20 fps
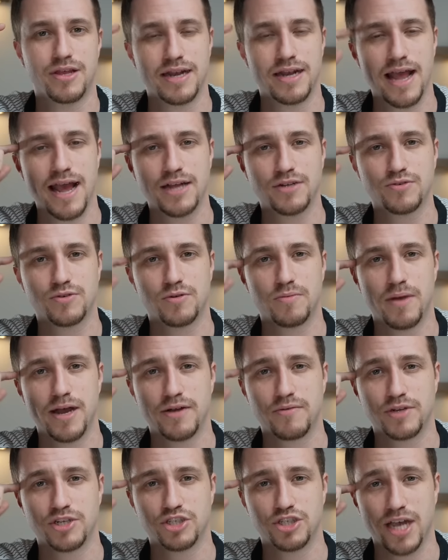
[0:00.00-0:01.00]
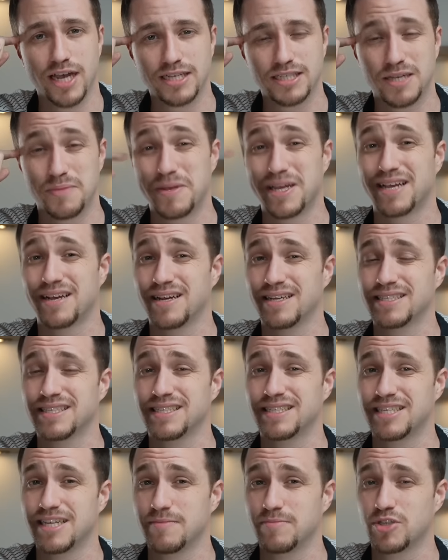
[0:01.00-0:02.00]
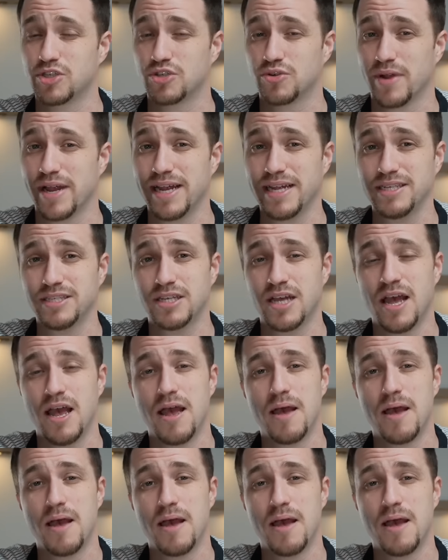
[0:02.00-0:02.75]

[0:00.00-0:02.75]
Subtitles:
the natural mind rejects it because it seems strange.